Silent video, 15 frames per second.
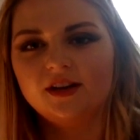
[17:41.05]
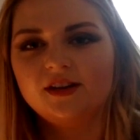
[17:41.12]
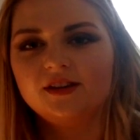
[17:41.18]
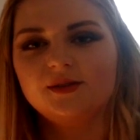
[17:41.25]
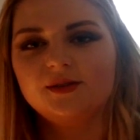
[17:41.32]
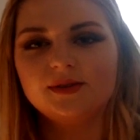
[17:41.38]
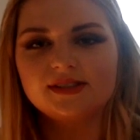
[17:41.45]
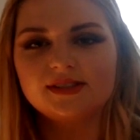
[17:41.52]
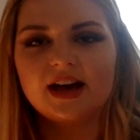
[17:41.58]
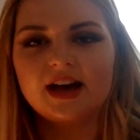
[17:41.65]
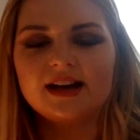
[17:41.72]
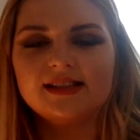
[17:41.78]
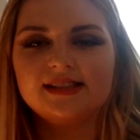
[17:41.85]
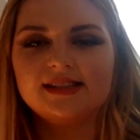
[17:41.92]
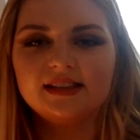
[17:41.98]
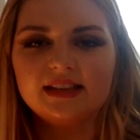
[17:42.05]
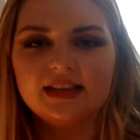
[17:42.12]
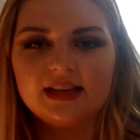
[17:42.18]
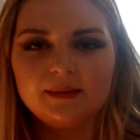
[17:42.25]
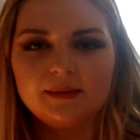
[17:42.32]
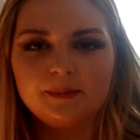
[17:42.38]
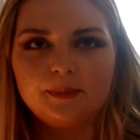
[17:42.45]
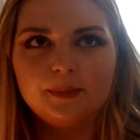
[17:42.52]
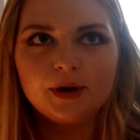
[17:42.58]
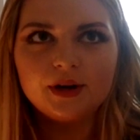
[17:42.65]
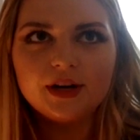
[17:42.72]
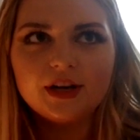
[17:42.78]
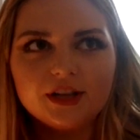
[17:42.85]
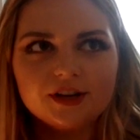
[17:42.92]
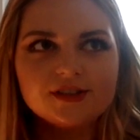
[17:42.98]
so it's constantly
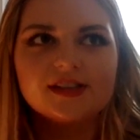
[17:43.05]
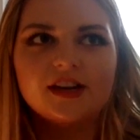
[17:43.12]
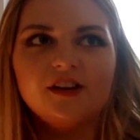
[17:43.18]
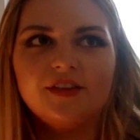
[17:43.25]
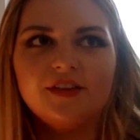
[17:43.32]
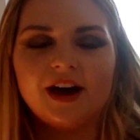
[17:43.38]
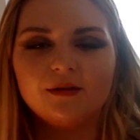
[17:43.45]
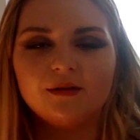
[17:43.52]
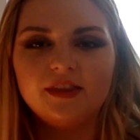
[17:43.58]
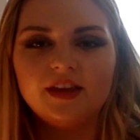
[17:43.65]
putting yourself out